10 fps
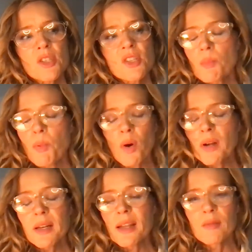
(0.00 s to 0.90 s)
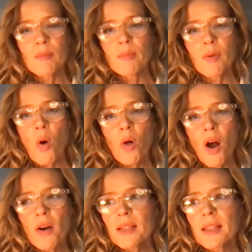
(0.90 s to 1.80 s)
supported him
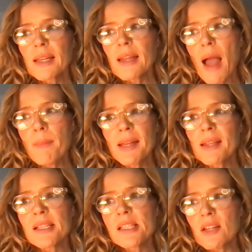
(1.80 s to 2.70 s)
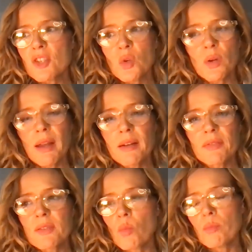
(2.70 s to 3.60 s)
wholeheartedly. I mean, he's such a
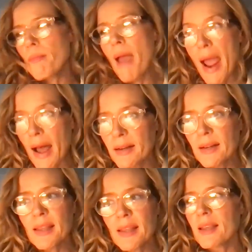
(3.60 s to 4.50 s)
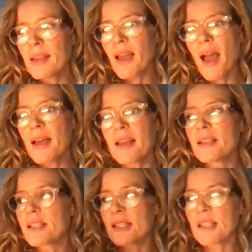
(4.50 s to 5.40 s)
creative man. He
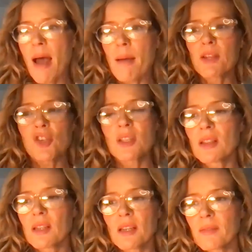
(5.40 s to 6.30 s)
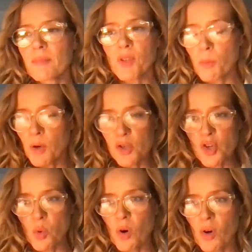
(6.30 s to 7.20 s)
is established in the
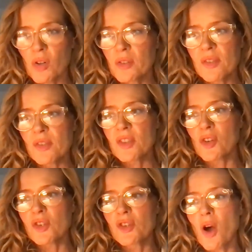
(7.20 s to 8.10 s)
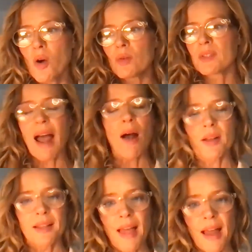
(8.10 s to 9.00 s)
commercial world. There's no
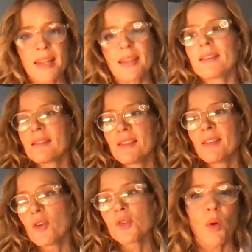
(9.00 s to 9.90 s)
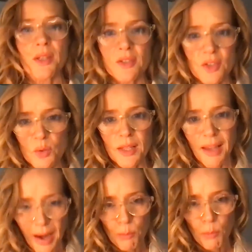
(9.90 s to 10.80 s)
doubting that he knows what to do with a
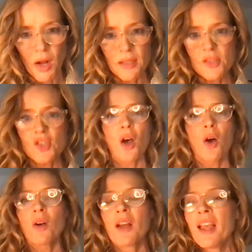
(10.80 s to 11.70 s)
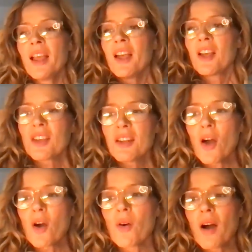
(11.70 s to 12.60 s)
camera. So, you
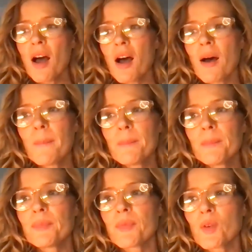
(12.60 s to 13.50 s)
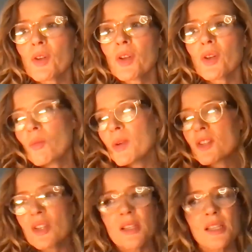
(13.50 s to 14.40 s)
know,
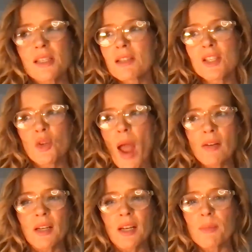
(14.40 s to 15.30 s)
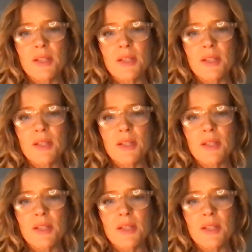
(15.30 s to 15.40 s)
we just surrounded him